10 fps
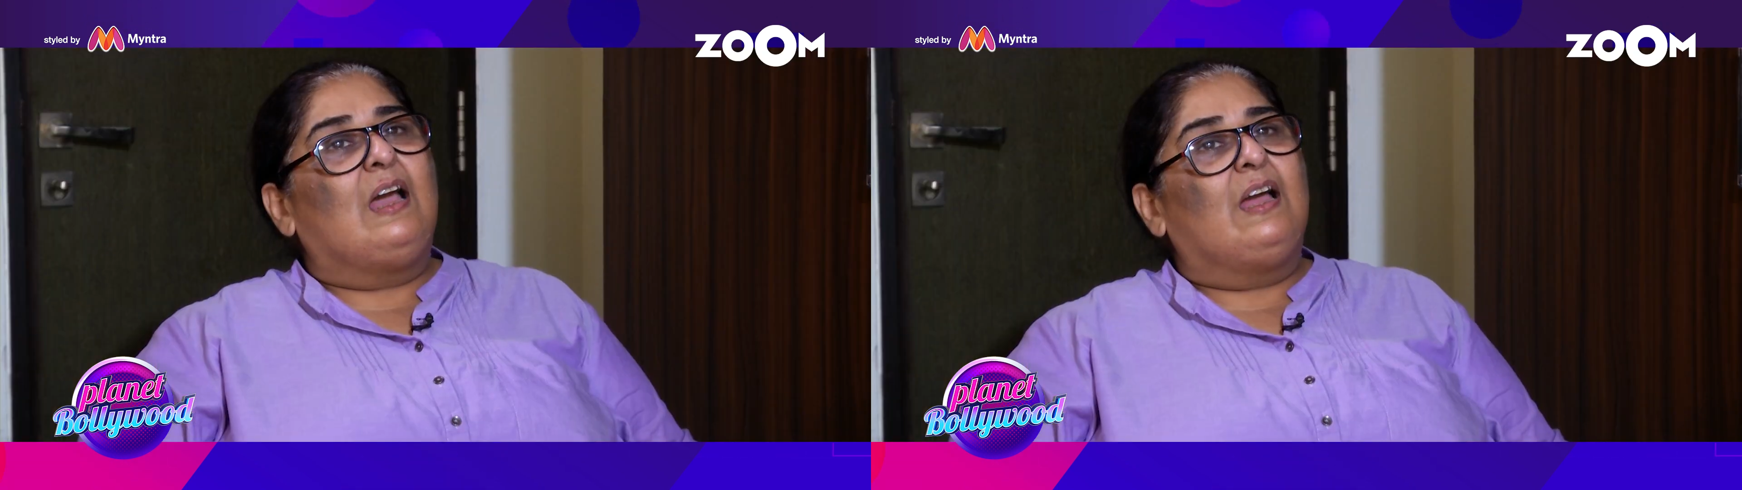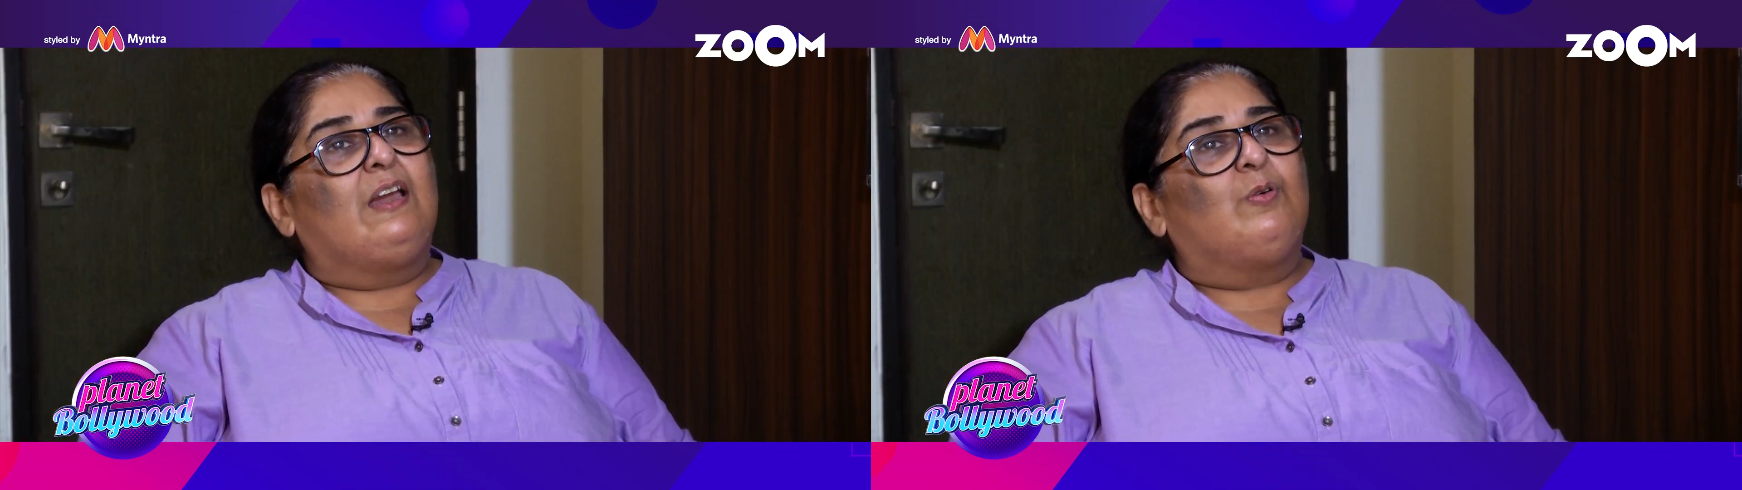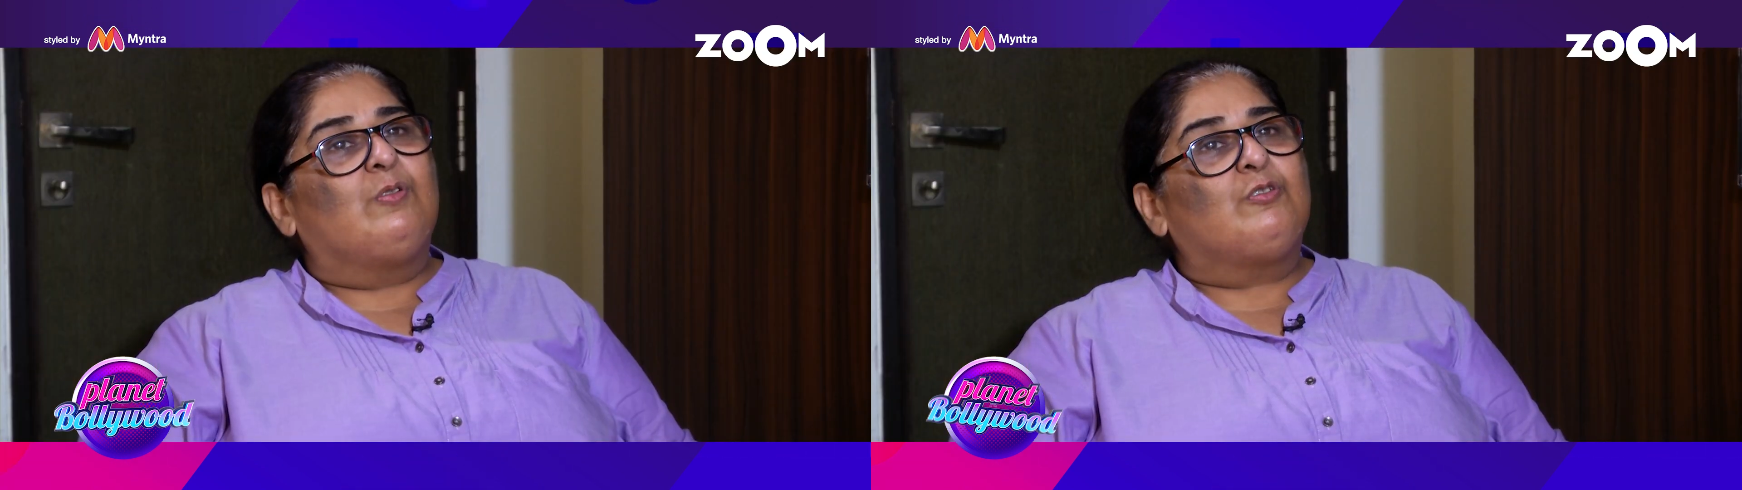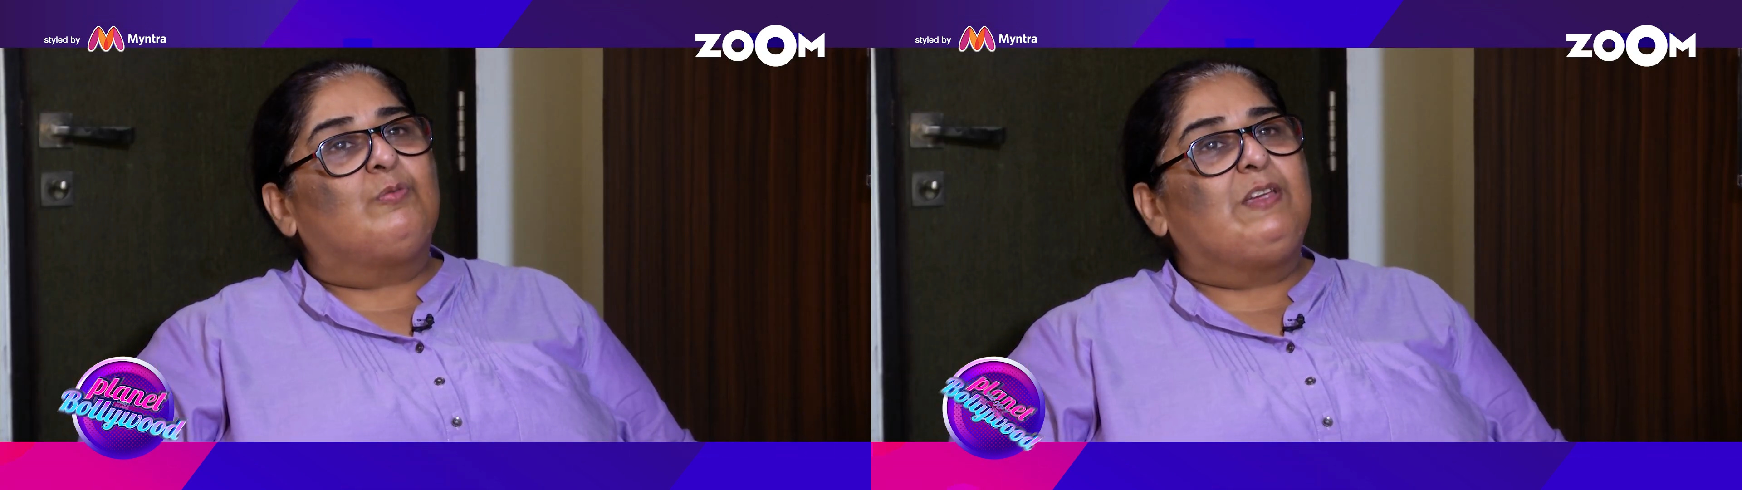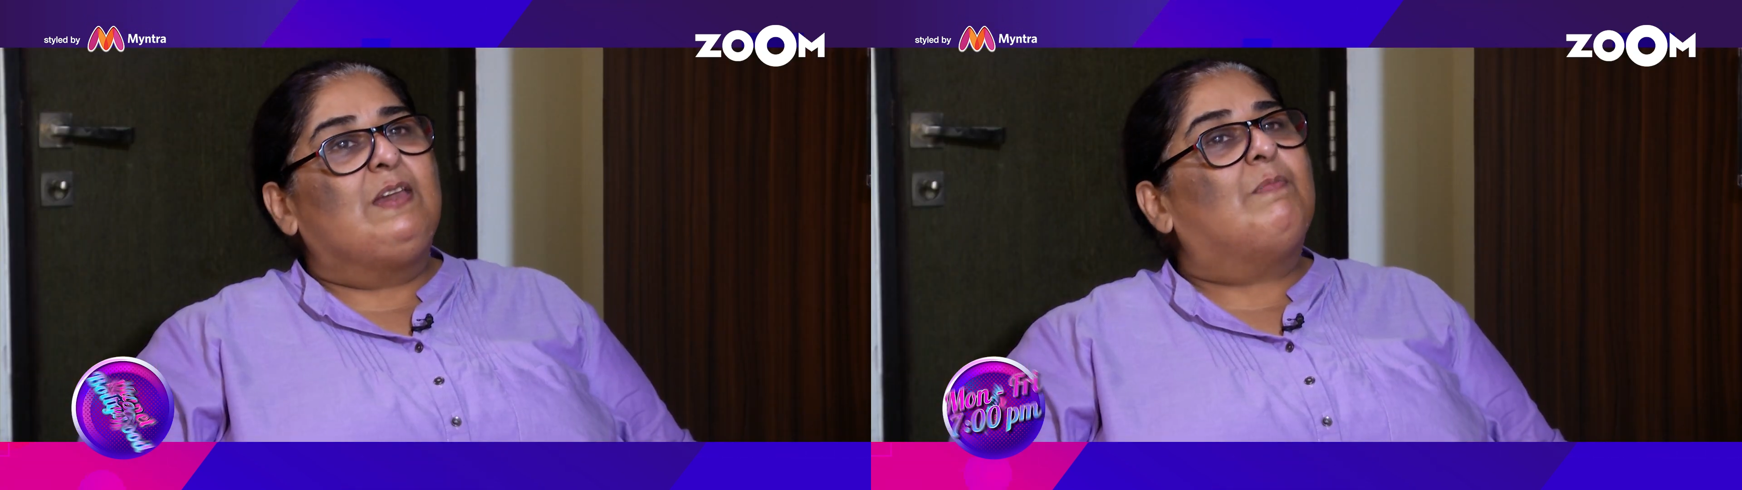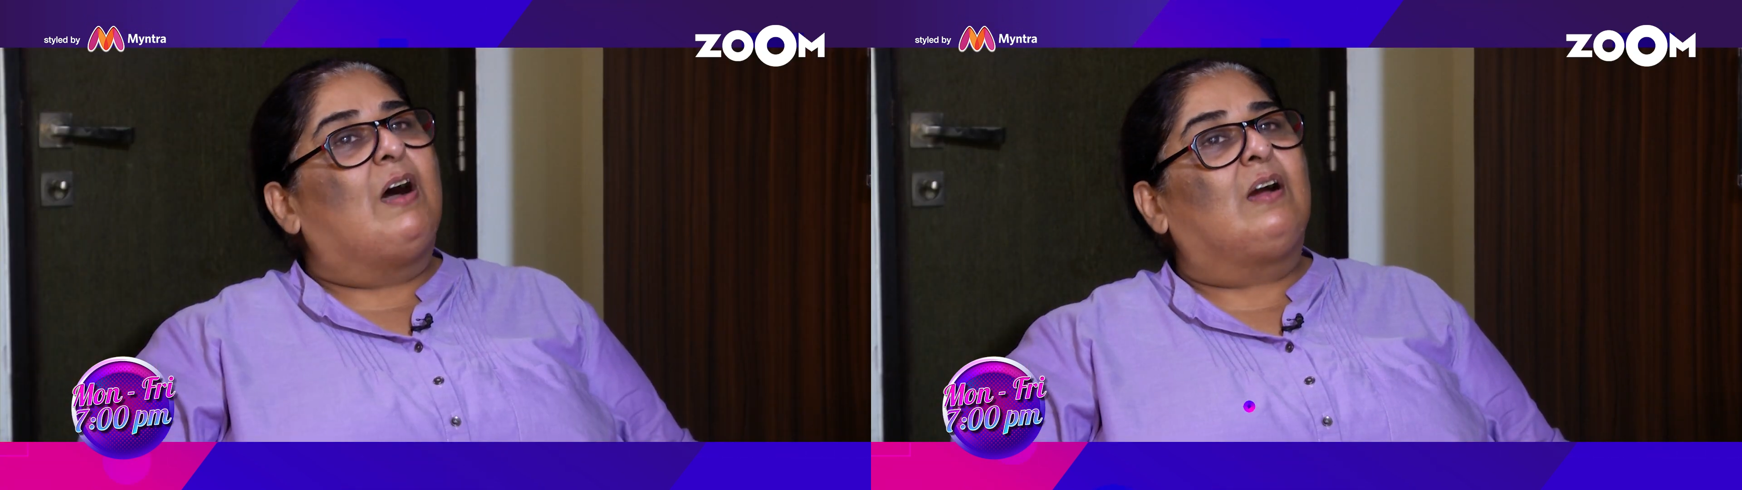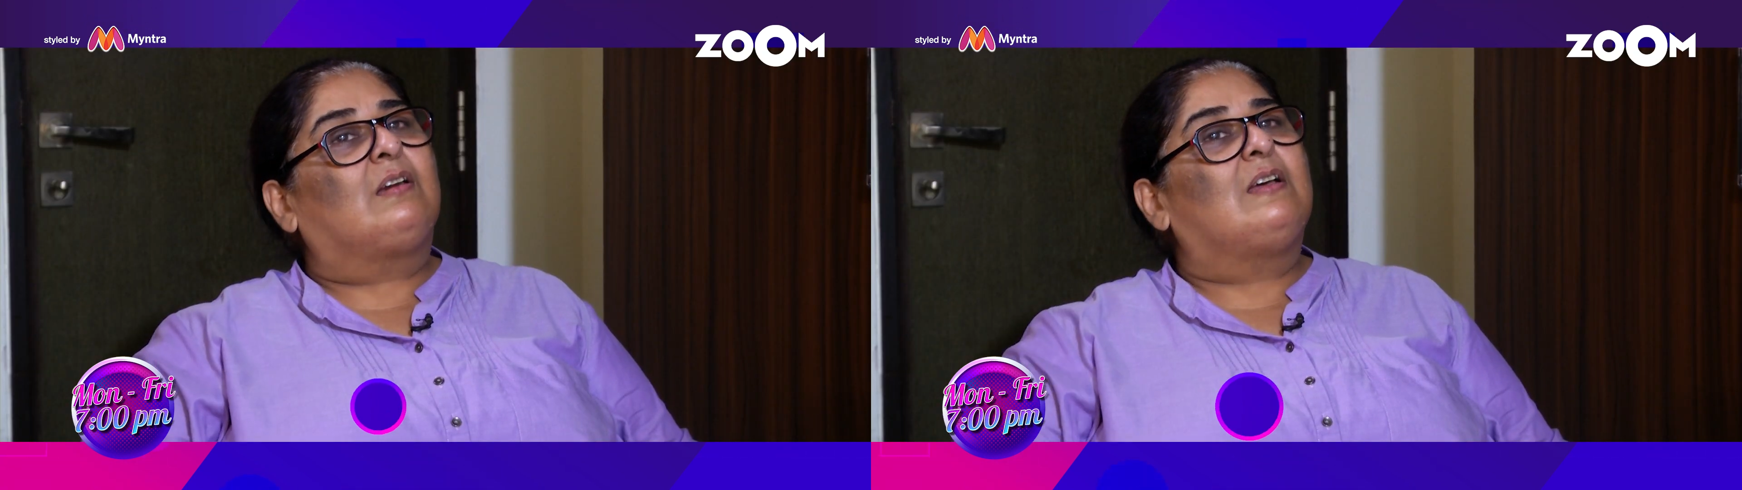I had also been marked